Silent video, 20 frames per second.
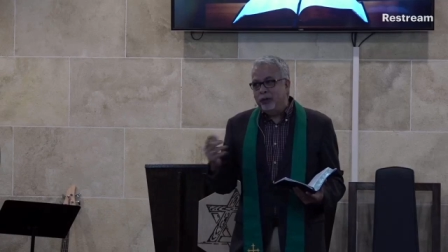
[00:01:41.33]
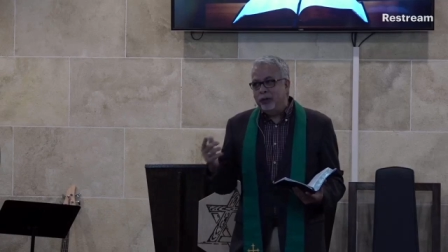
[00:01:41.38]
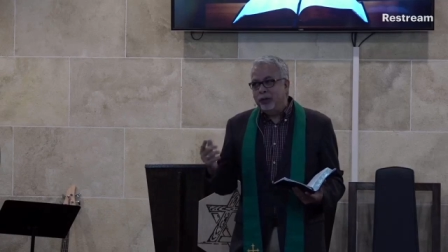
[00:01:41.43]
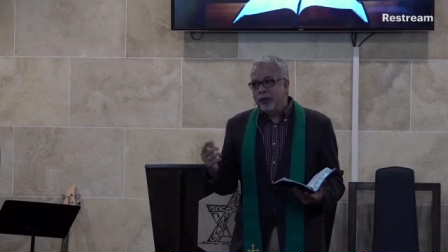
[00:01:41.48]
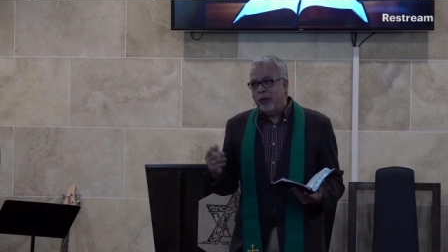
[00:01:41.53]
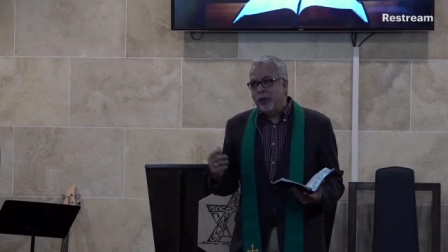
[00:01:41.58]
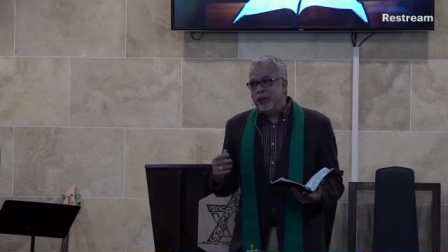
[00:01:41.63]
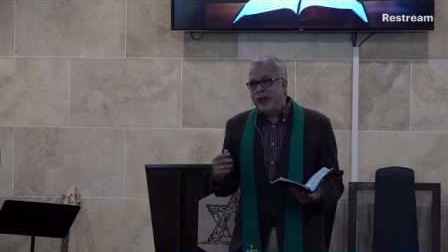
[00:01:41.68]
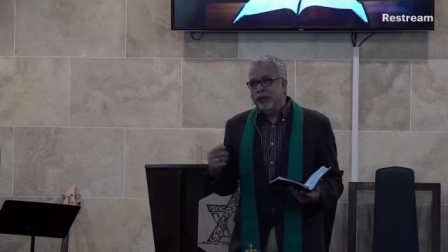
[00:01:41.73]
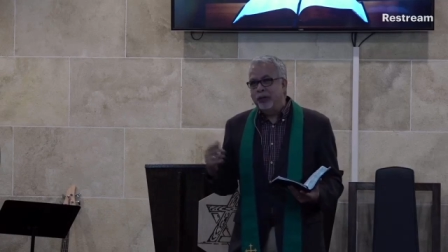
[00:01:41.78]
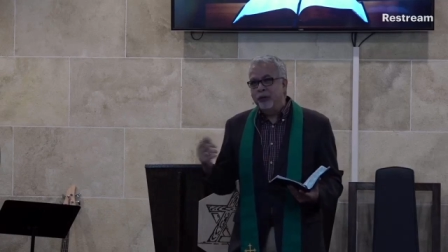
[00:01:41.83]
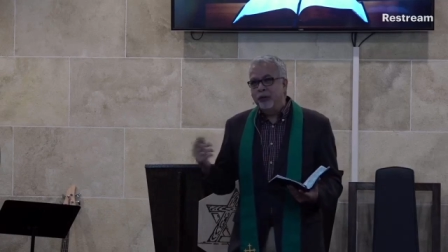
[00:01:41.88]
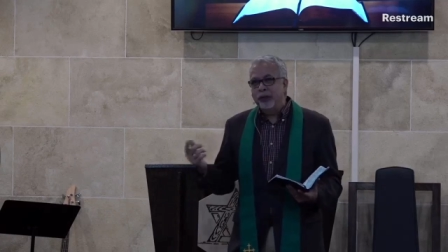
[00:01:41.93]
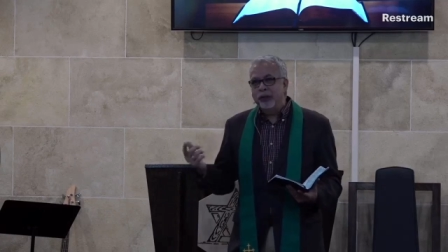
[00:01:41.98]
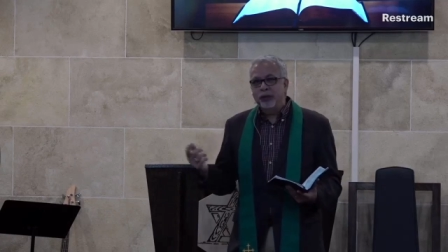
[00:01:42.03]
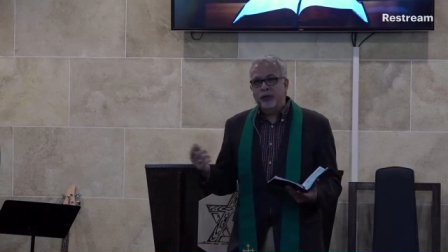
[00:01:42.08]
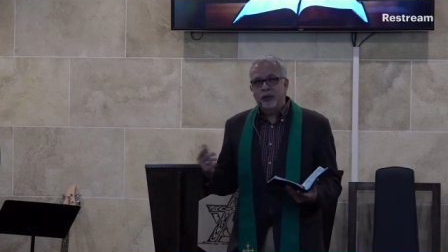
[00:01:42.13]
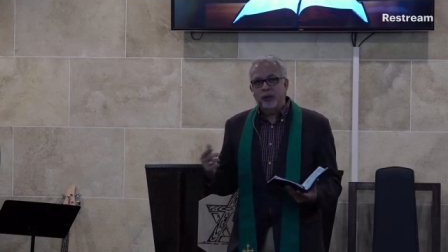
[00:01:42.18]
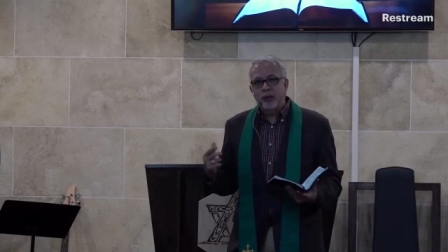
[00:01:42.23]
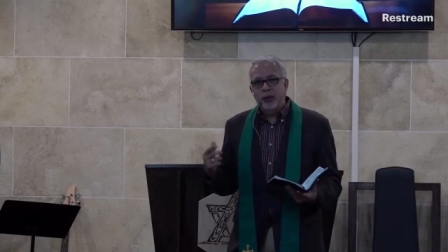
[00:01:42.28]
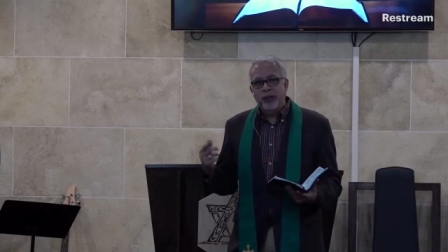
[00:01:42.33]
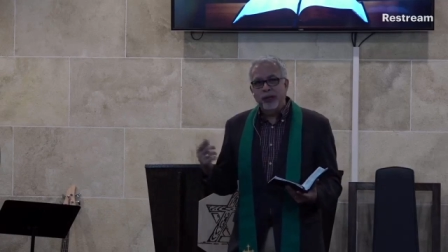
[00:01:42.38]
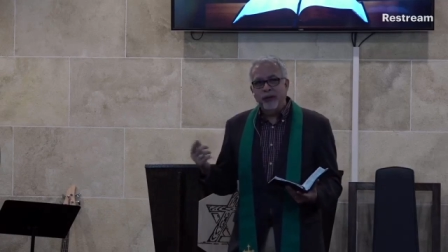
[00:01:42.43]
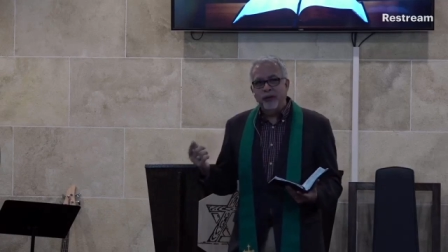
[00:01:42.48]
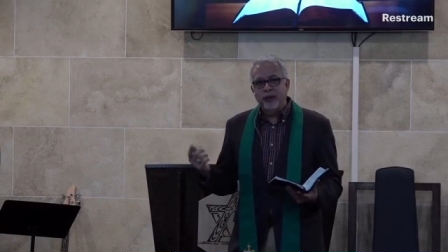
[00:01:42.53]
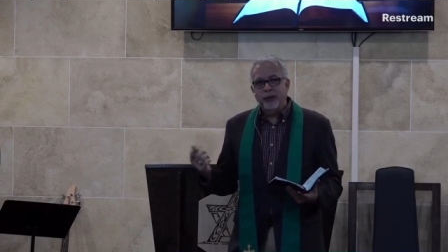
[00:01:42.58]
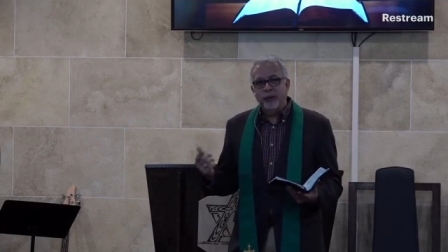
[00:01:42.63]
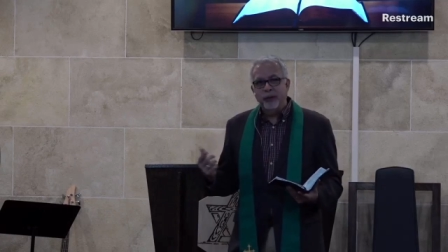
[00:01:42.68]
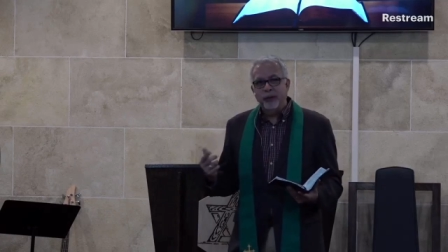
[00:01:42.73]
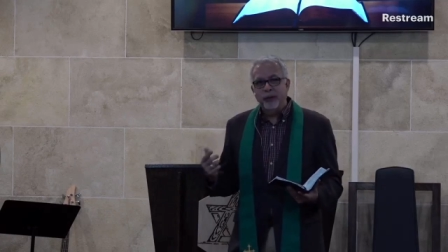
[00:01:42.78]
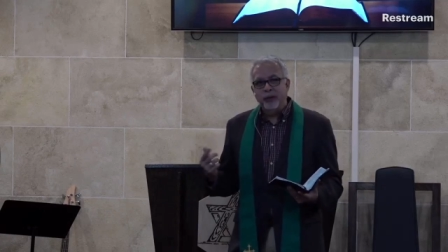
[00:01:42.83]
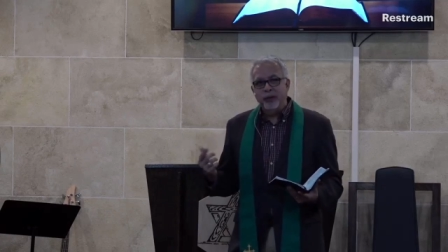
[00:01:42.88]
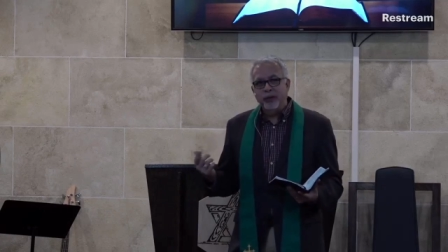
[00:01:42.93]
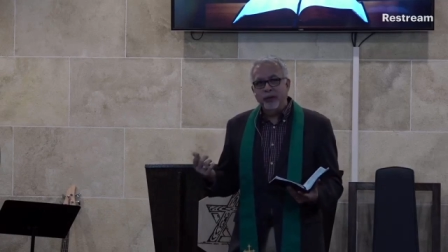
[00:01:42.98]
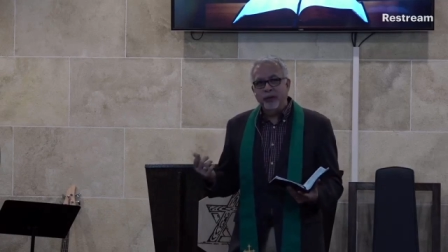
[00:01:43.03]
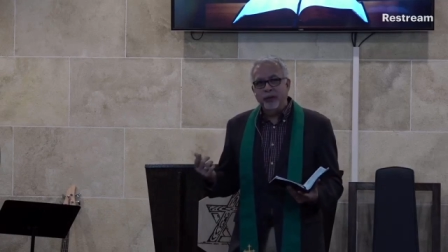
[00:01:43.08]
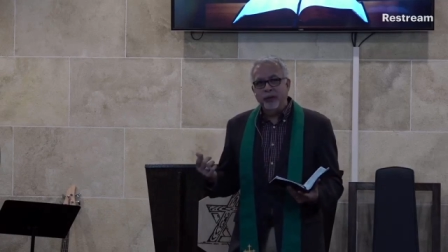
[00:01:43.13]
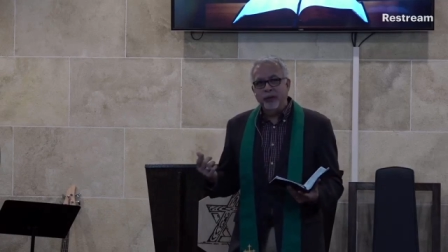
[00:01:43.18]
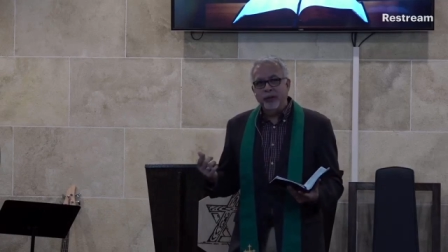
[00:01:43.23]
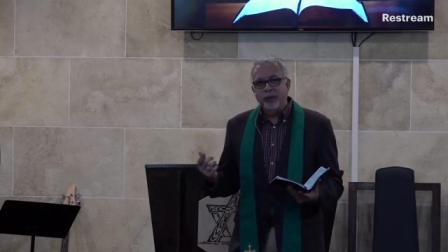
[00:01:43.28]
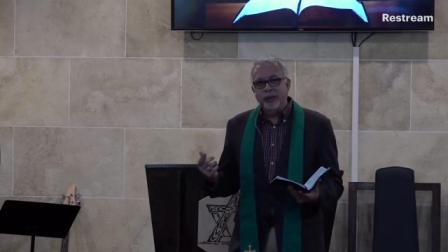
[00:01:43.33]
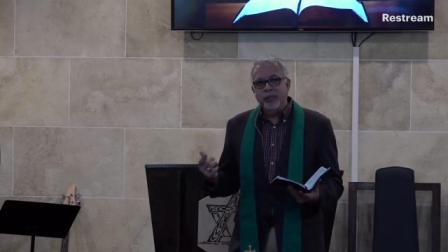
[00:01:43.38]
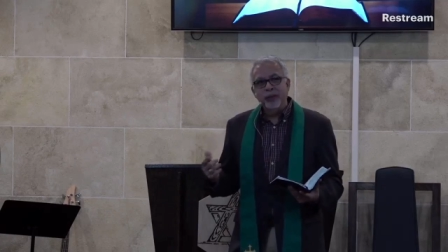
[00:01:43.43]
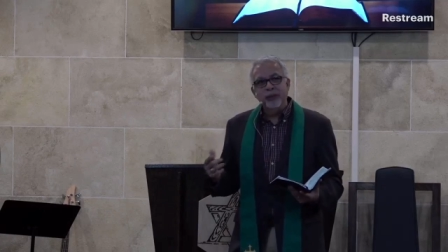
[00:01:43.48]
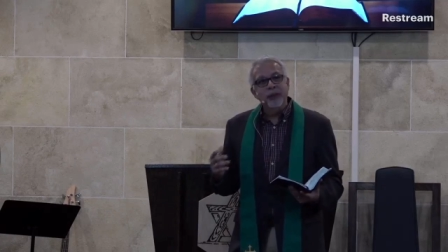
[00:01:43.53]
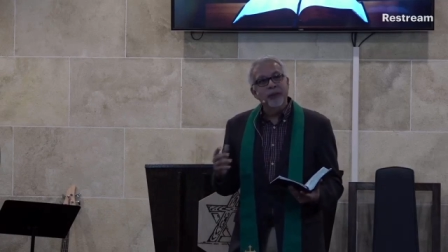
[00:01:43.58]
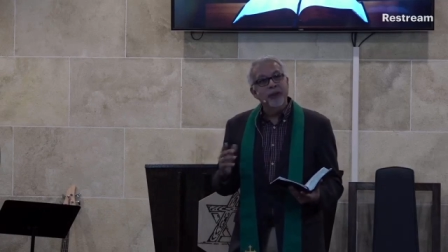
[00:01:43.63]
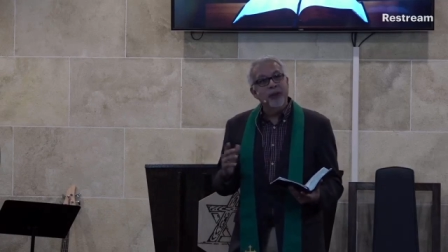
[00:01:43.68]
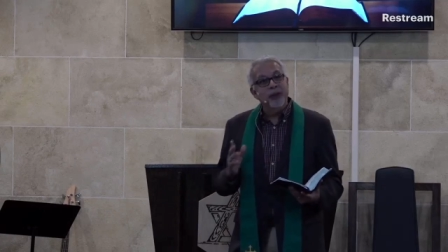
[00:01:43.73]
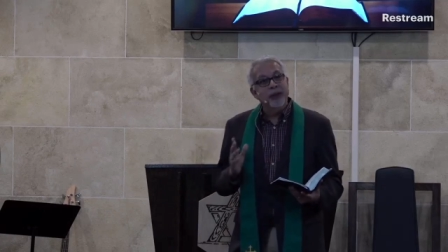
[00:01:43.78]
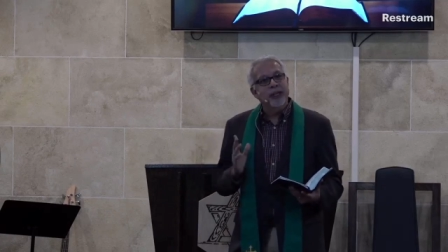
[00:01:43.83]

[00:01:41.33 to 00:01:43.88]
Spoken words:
going to retrieve the balloon, something very